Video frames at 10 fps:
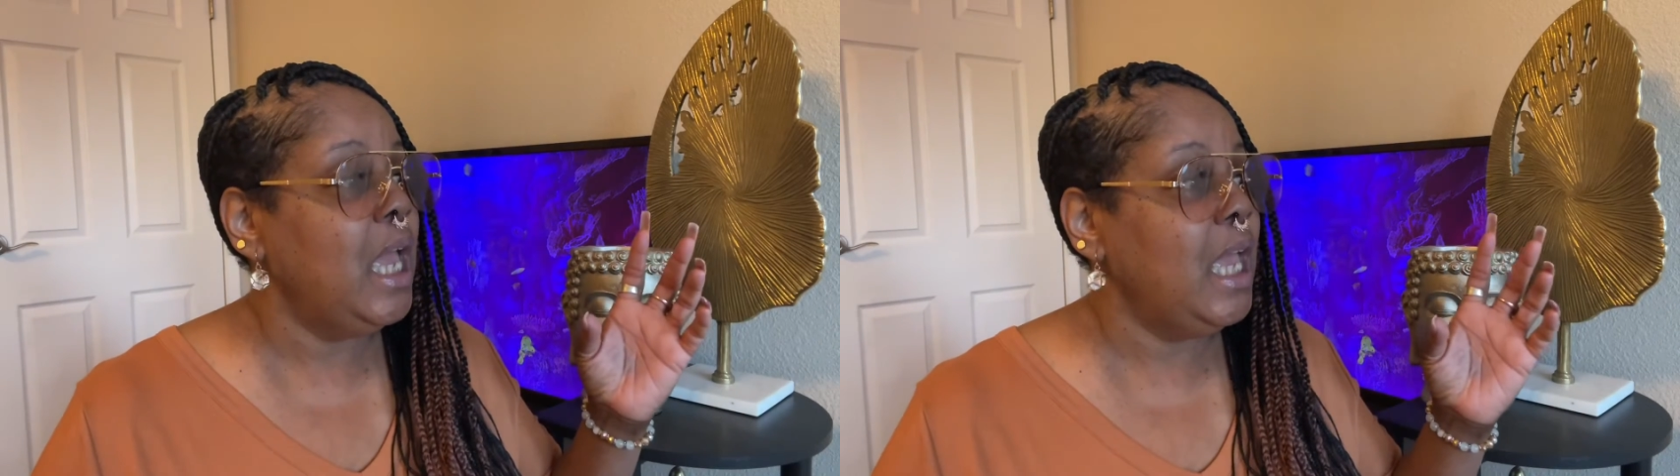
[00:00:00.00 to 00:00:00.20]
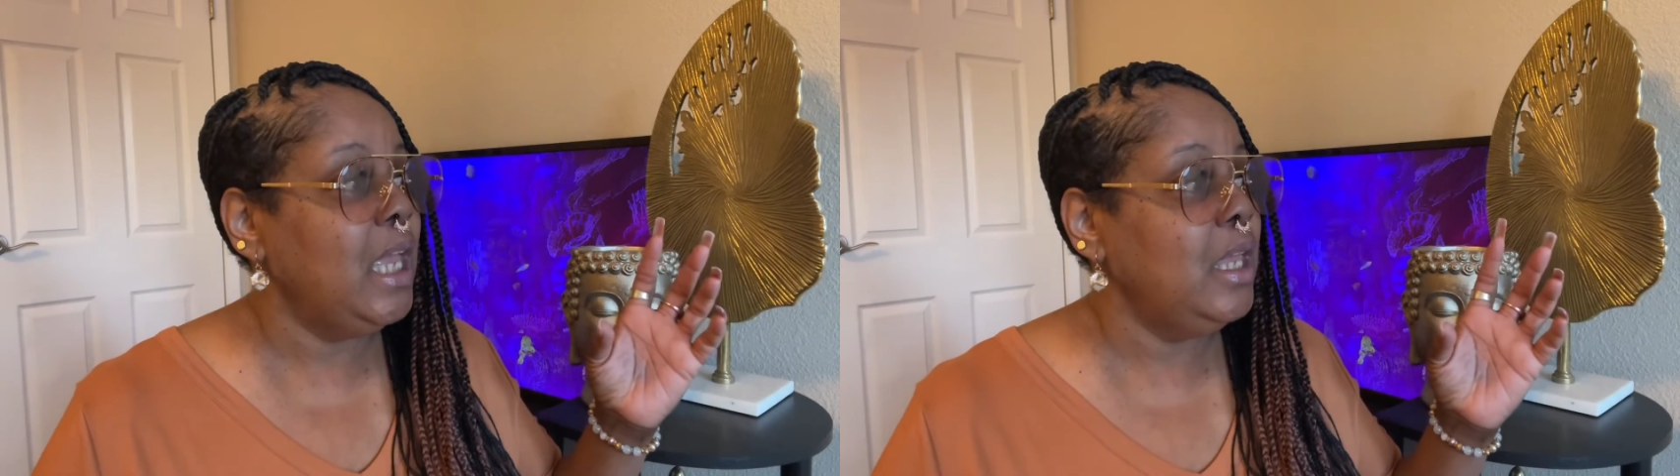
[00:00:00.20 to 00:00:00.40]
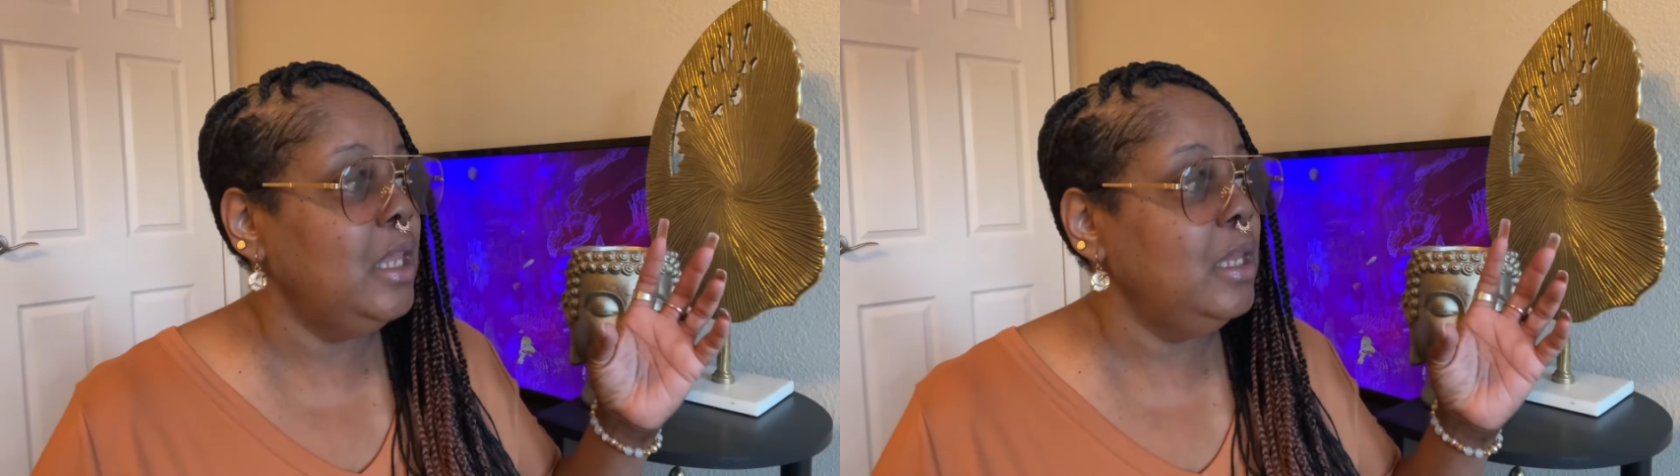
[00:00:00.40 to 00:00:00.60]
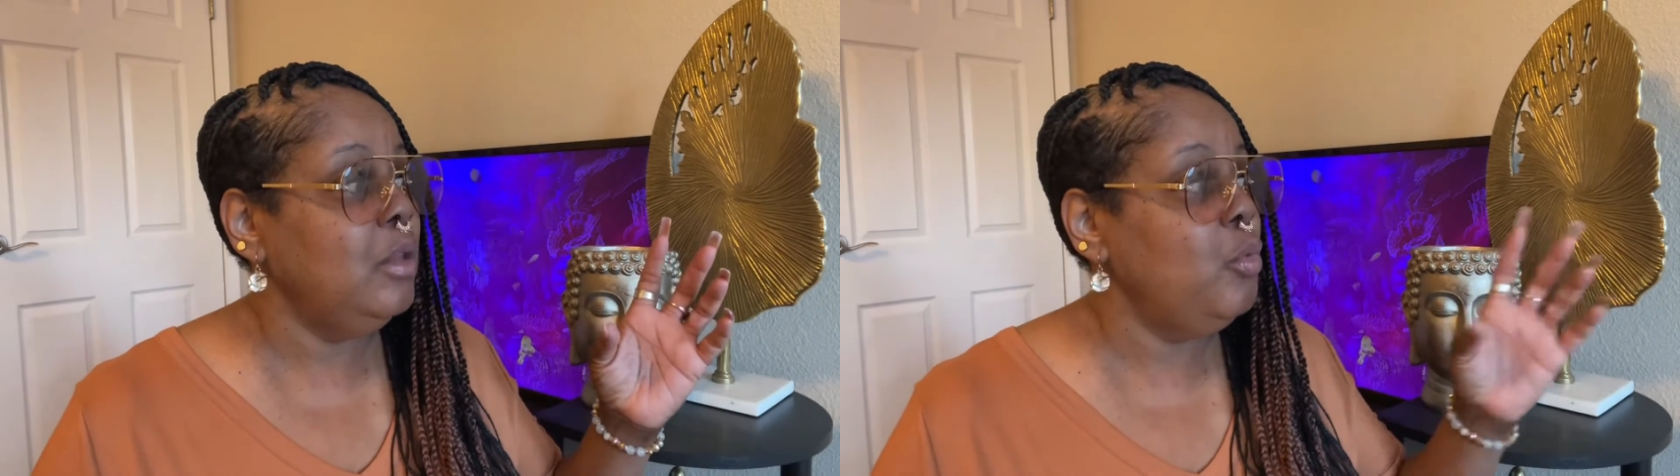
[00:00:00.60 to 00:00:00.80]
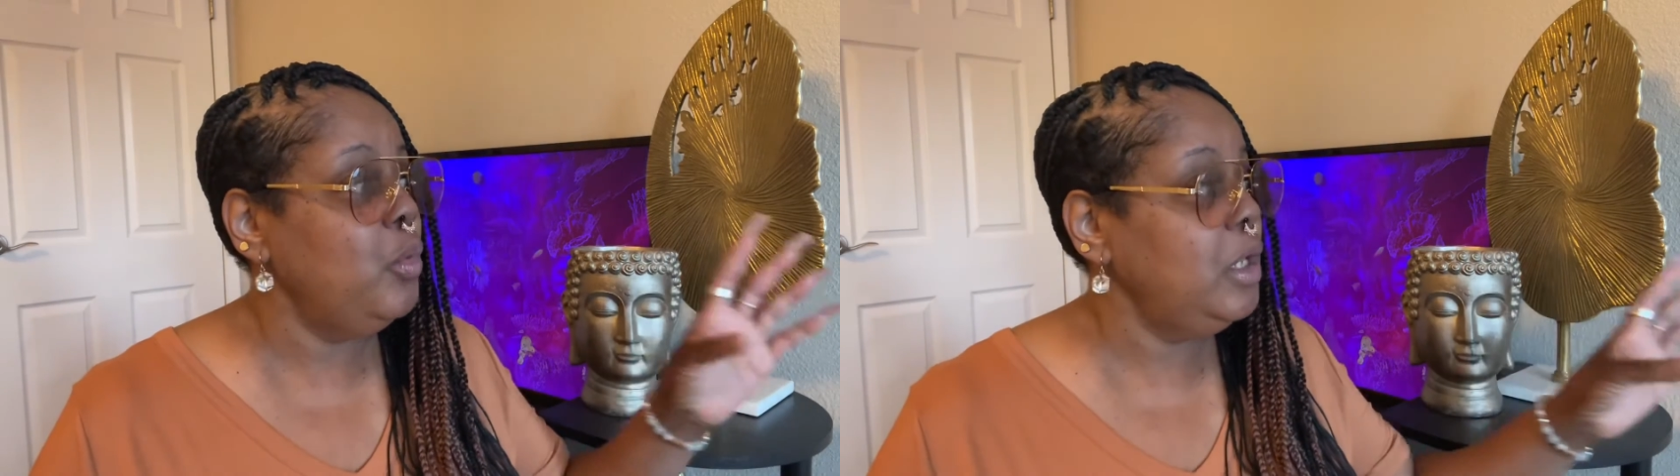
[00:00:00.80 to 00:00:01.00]
And
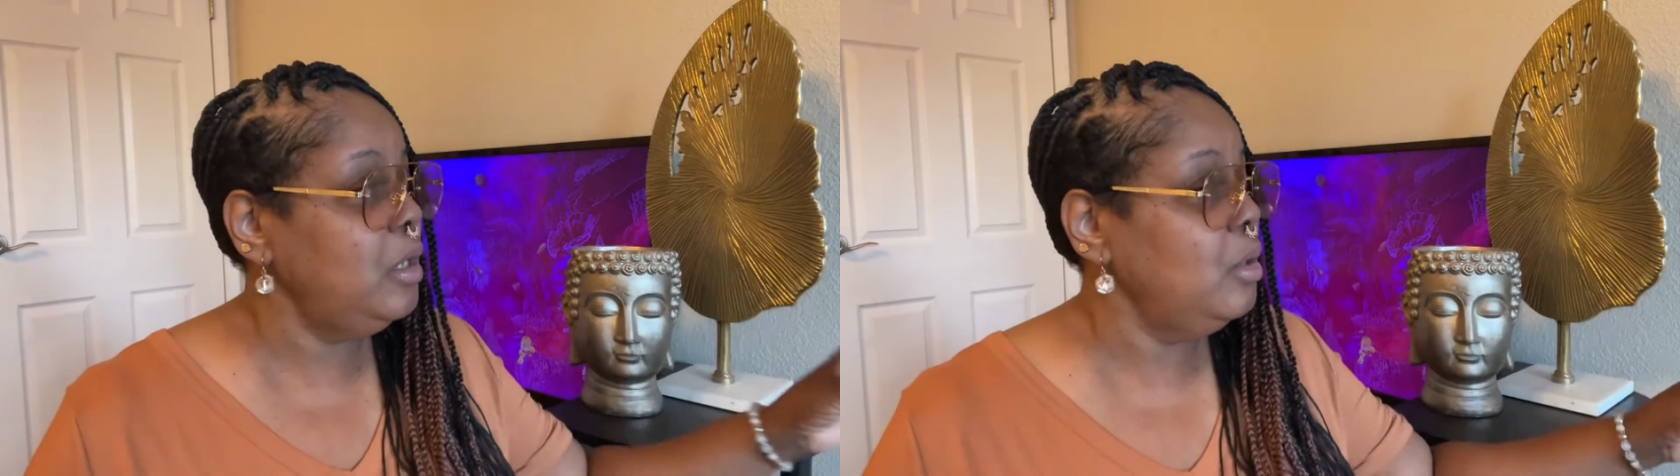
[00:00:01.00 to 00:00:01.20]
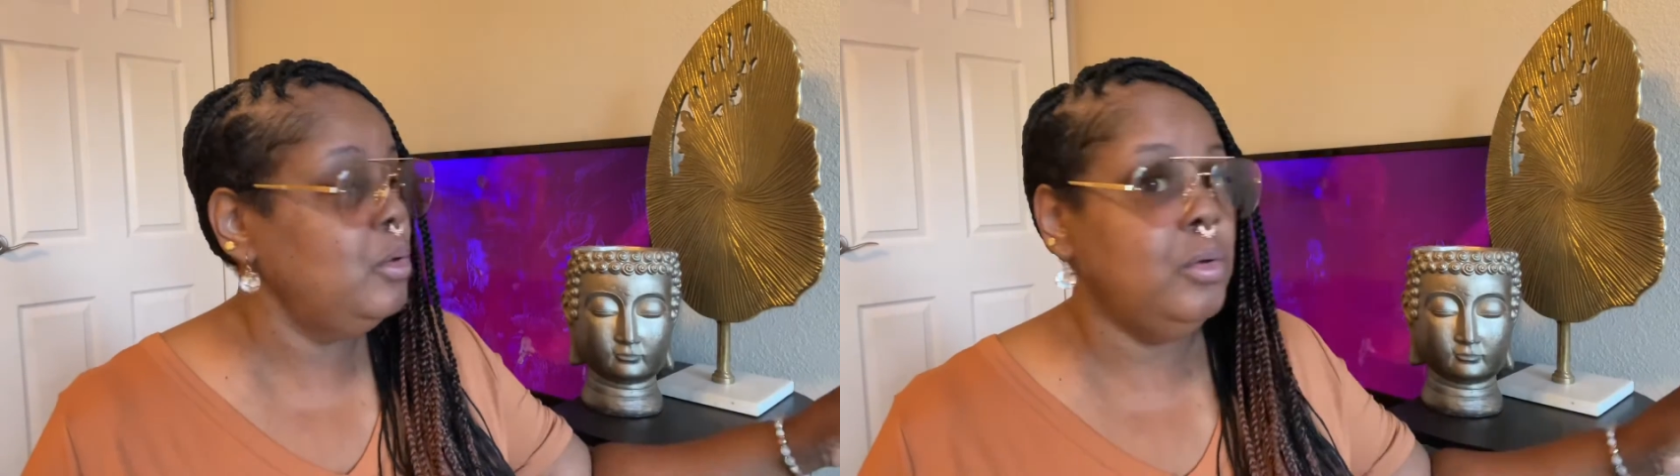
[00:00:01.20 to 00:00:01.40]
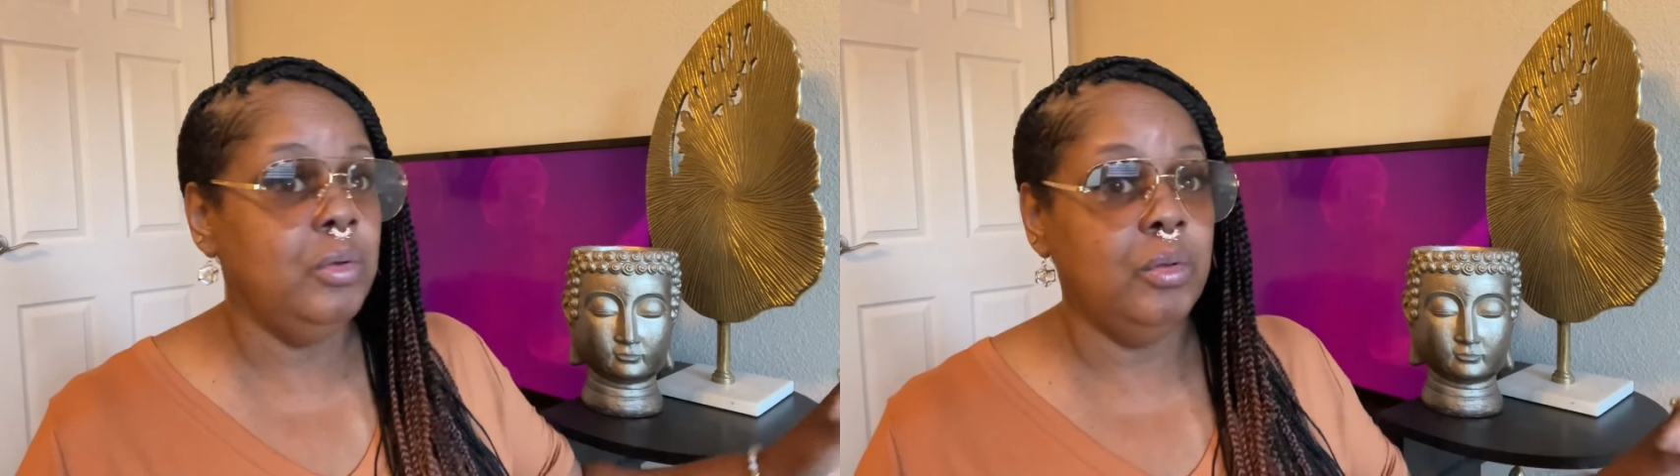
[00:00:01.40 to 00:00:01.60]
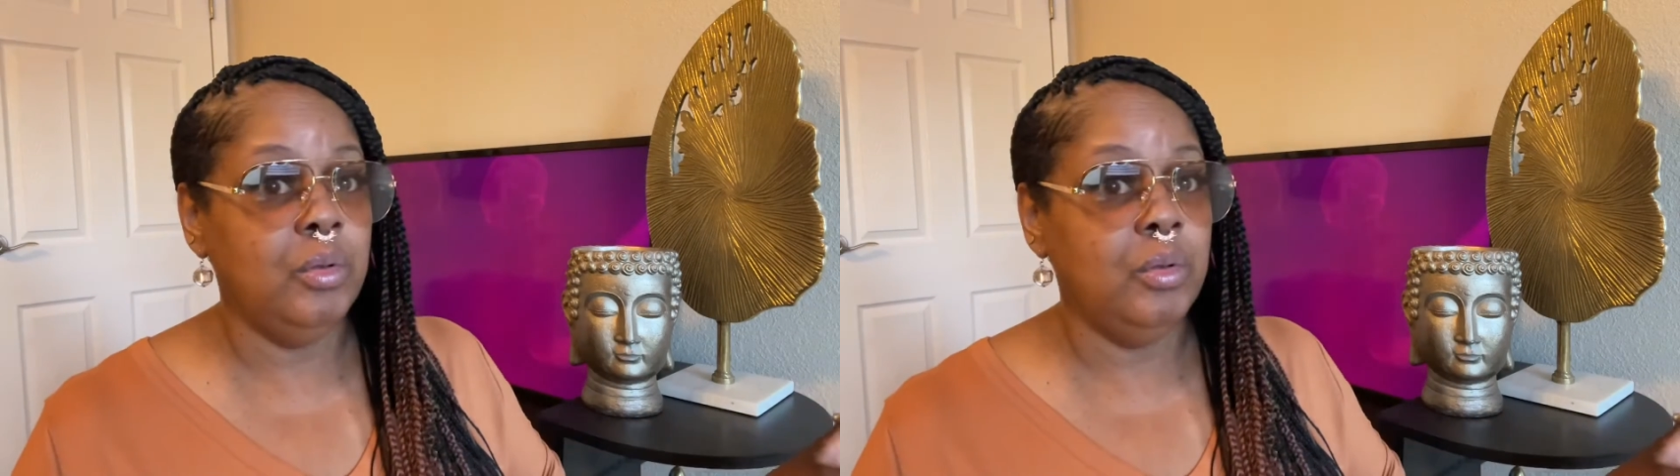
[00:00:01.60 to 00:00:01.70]
the window